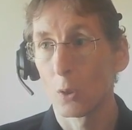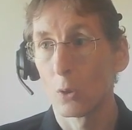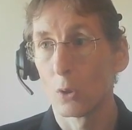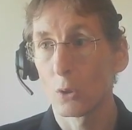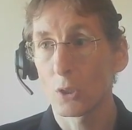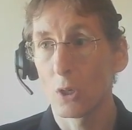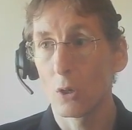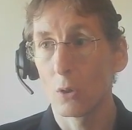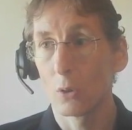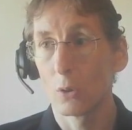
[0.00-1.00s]

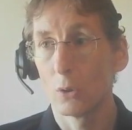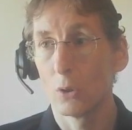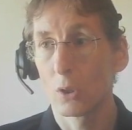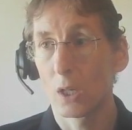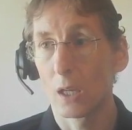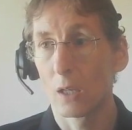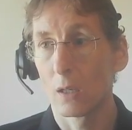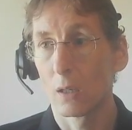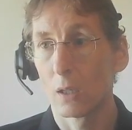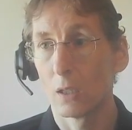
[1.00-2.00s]
Also, you
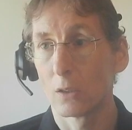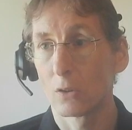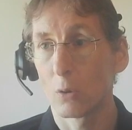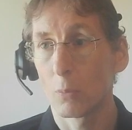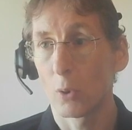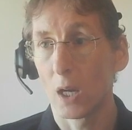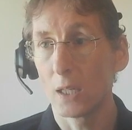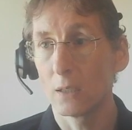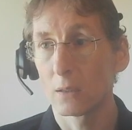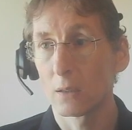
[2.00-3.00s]
can, in the top
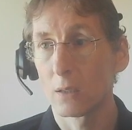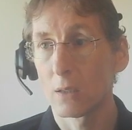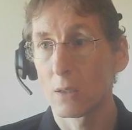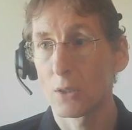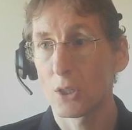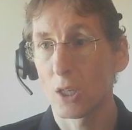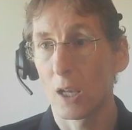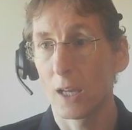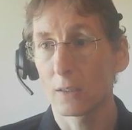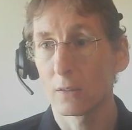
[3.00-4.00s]
right,
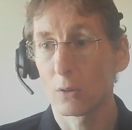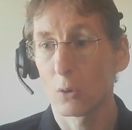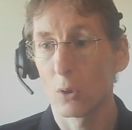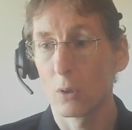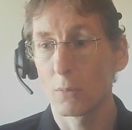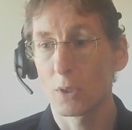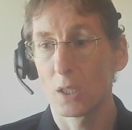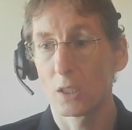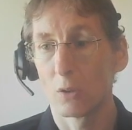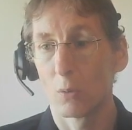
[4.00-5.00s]
select columns
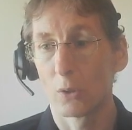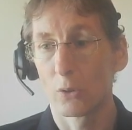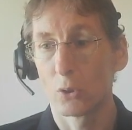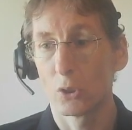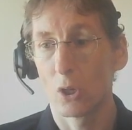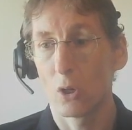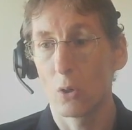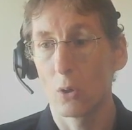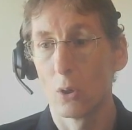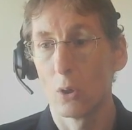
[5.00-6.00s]
that you want to
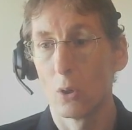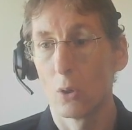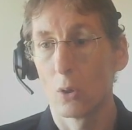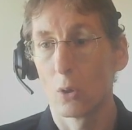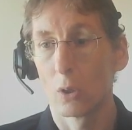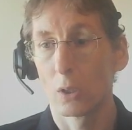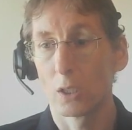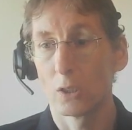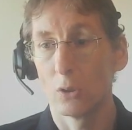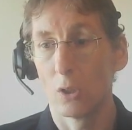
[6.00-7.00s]
show or
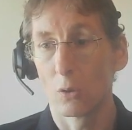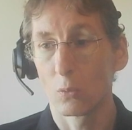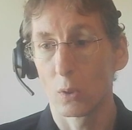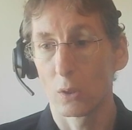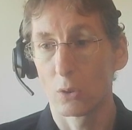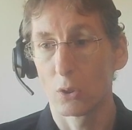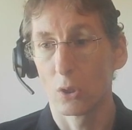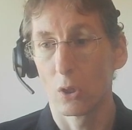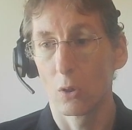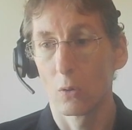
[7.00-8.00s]
that you don't want to
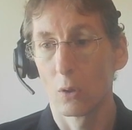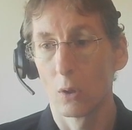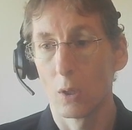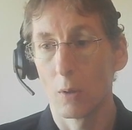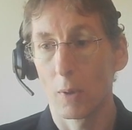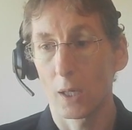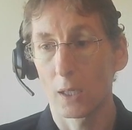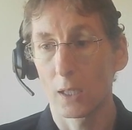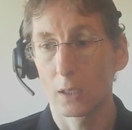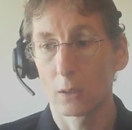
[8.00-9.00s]
show by
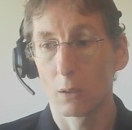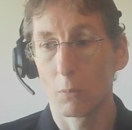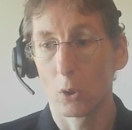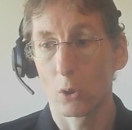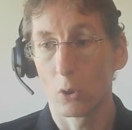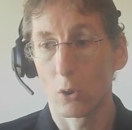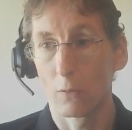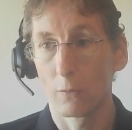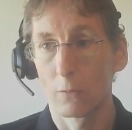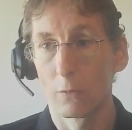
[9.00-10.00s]
clicking them on or
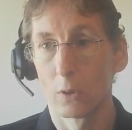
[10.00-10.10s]
off.